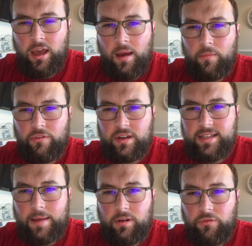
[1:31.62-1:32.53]
But for
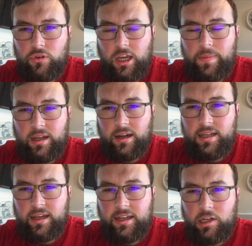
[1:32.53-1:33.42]
example, if you type in
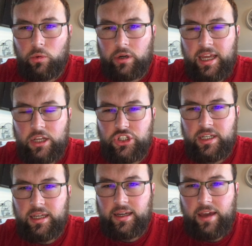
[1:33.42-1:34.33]
HighTide now or
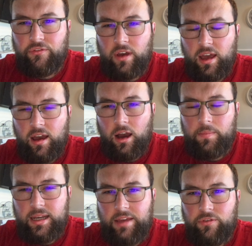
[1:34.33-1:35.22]
HITIF, I
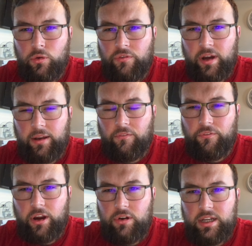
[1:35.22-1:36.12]
believe you'll find it
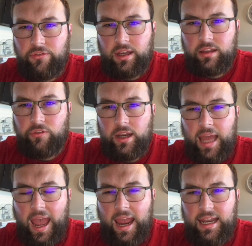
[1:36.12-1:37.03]
very difficult to find
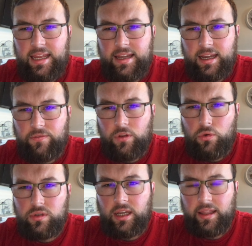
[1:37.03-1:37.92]
any negative
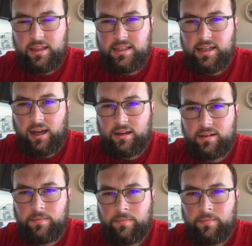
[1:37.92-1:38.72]
news on this stock.